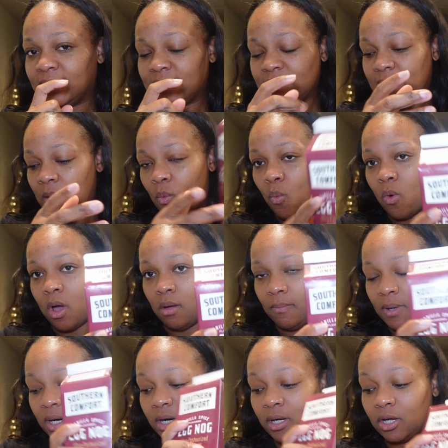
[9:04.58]
this at
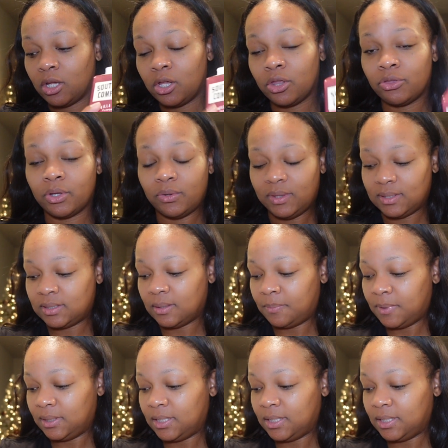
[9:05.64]
Walmart. Throw this up in